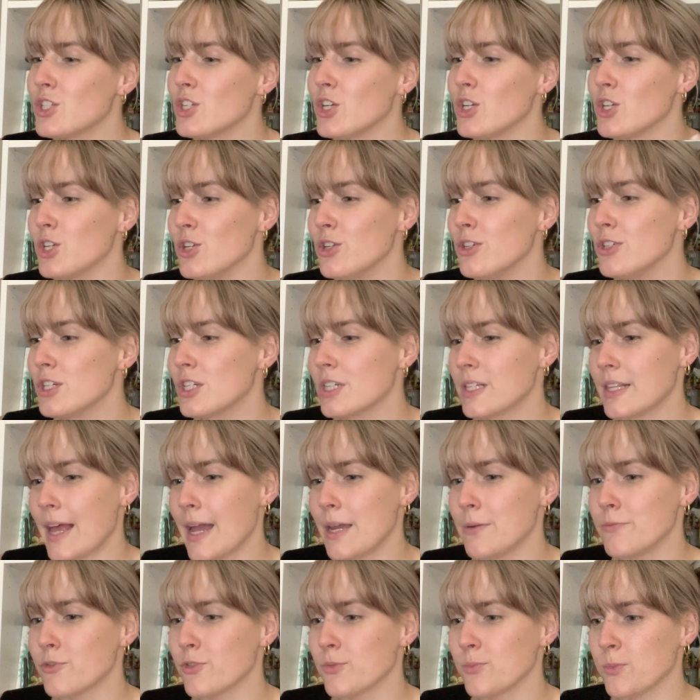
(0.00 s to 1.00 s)
huge
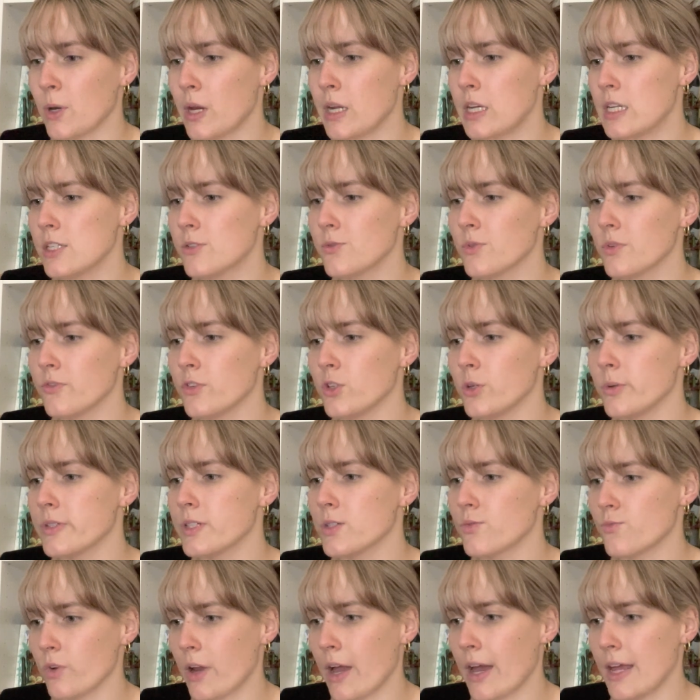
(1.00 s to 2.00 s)
acclaim from readers, reviewers
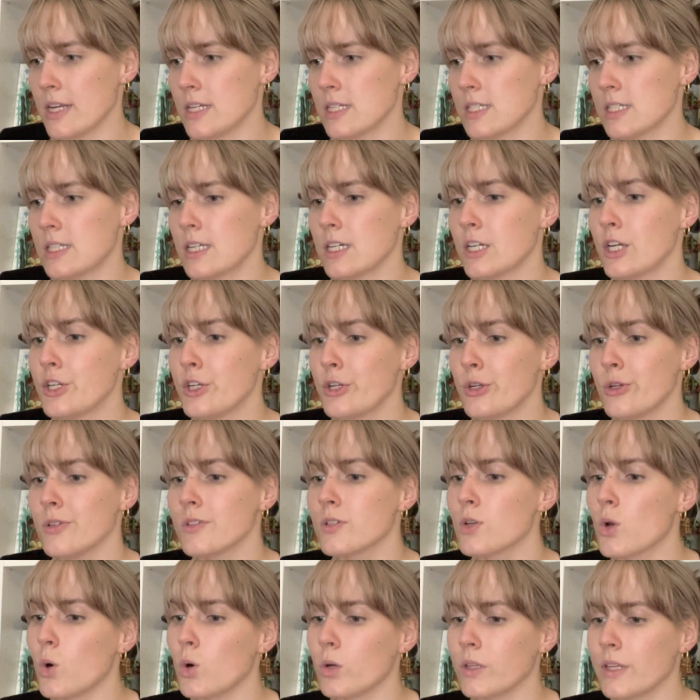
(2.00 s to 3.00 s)
and writers, The Cuckoo's
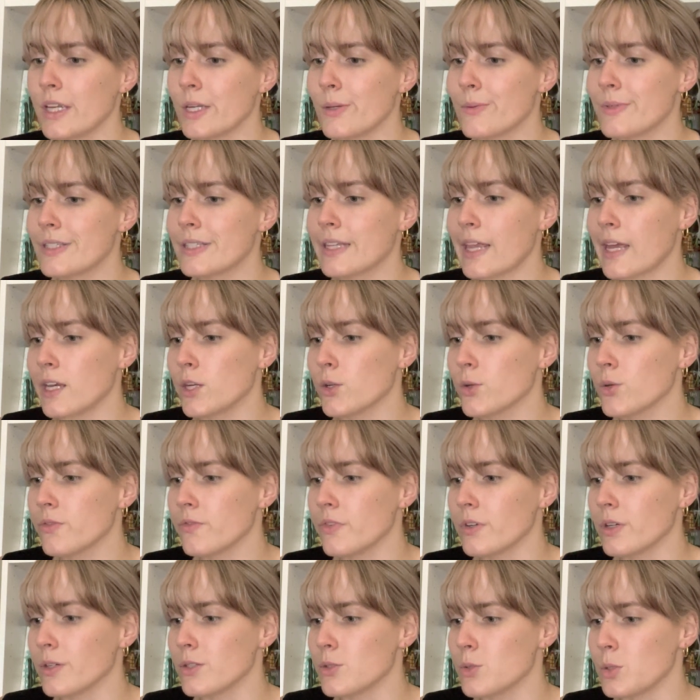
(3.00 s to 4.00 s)
Calling was later
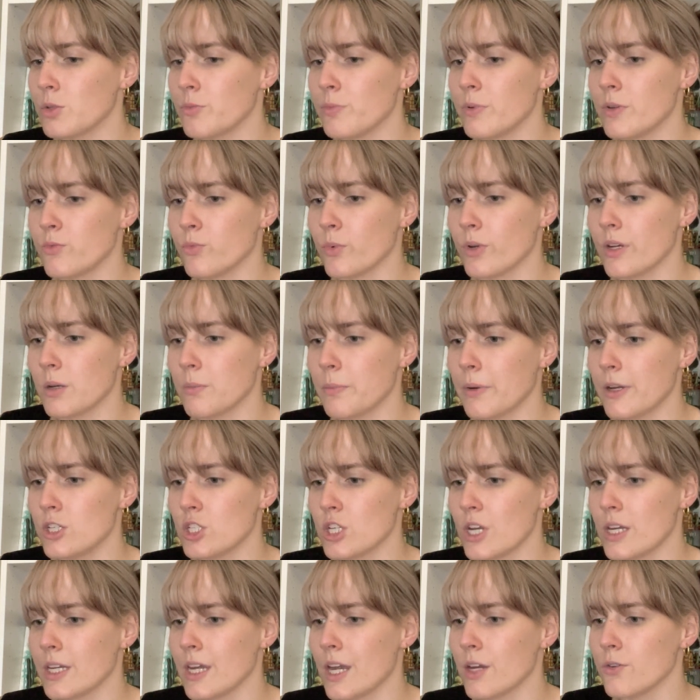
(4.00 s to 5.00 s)
revealed to have been written by
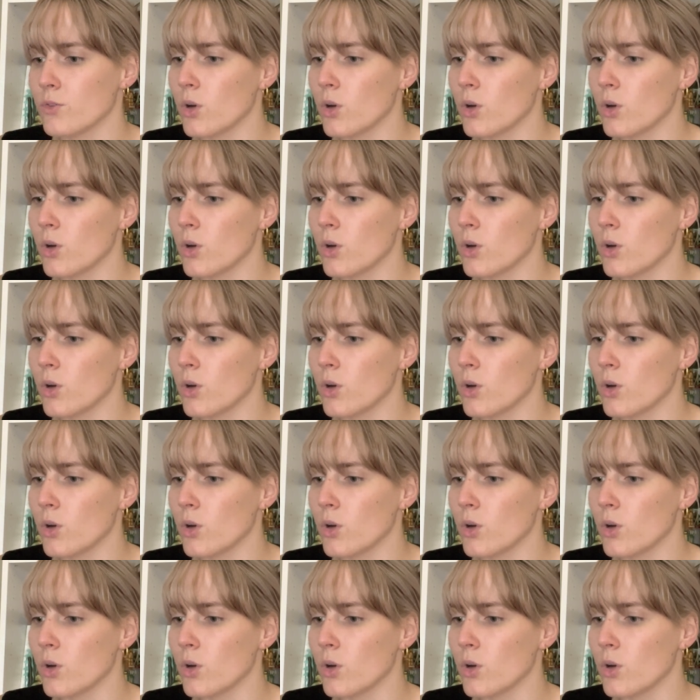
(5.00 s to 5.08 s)
J.K.